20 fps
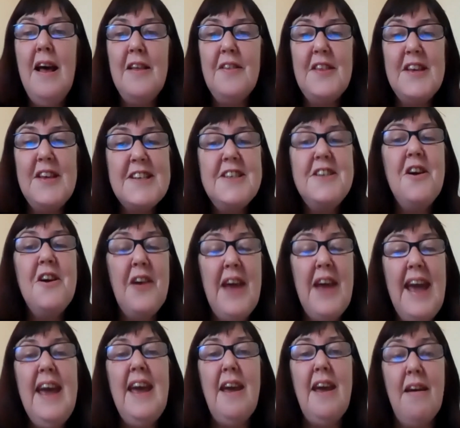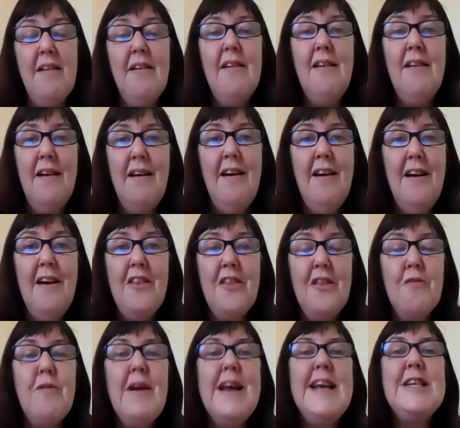This is okay.
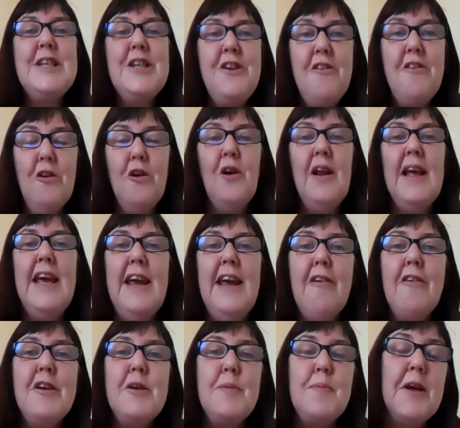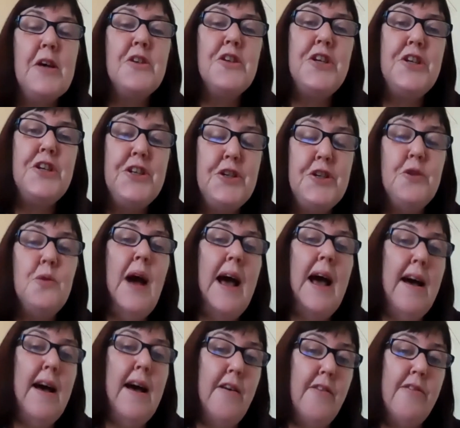The reason you're all here is because you do
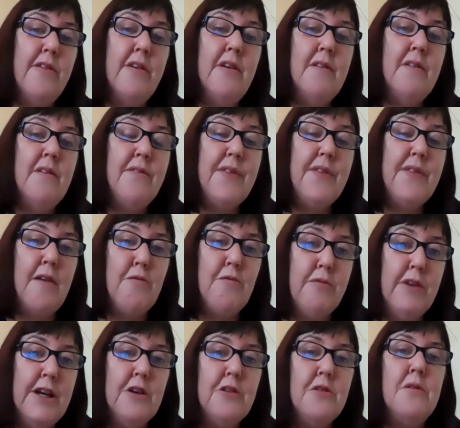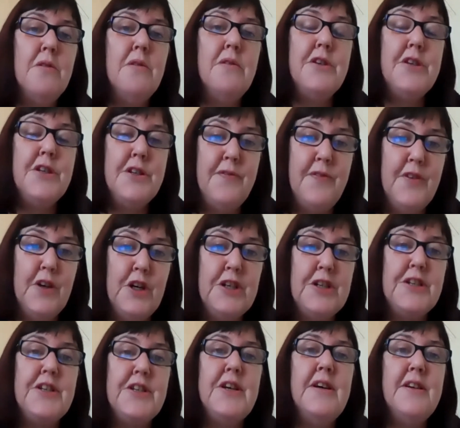have that real
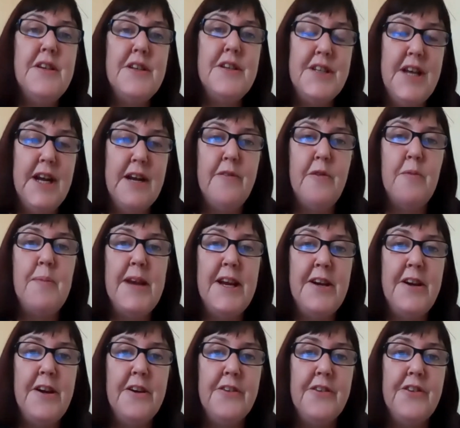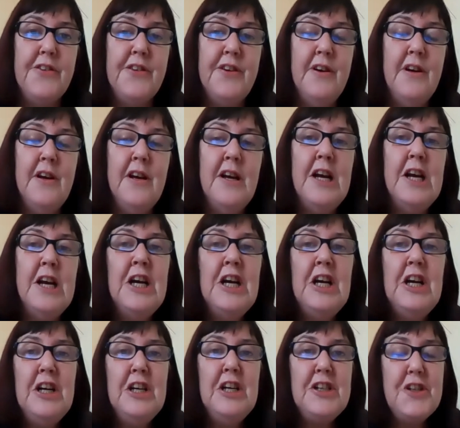diverse set of opinions.
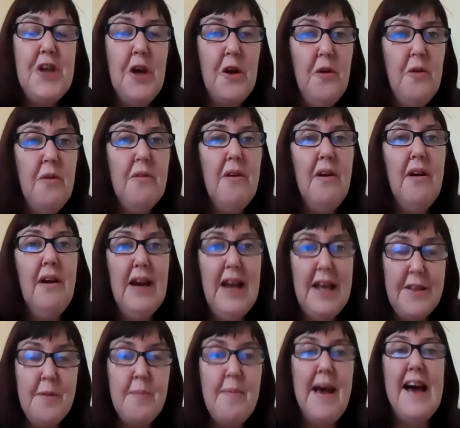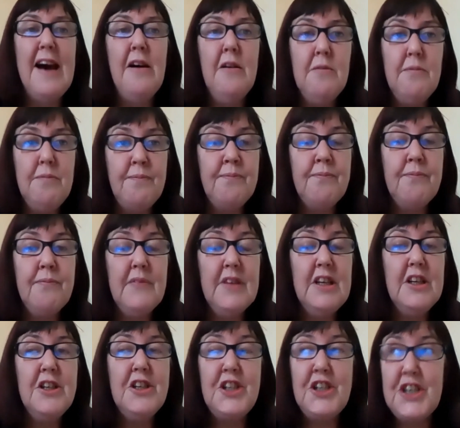So let them out,
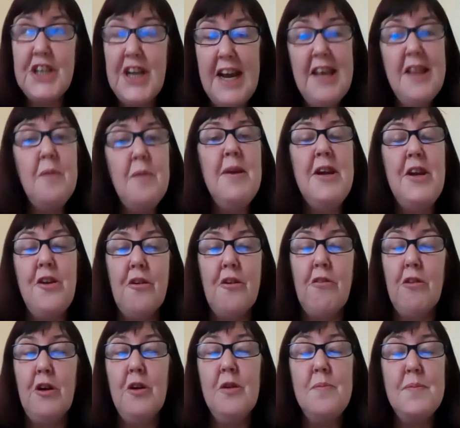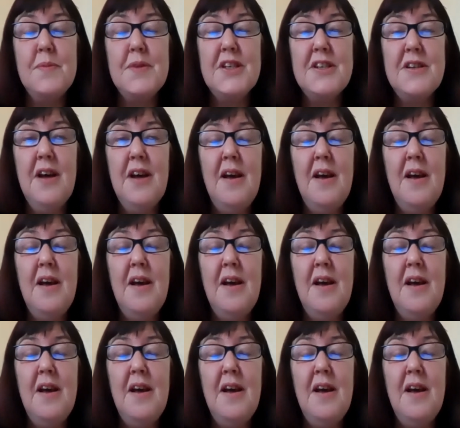share them in your groups,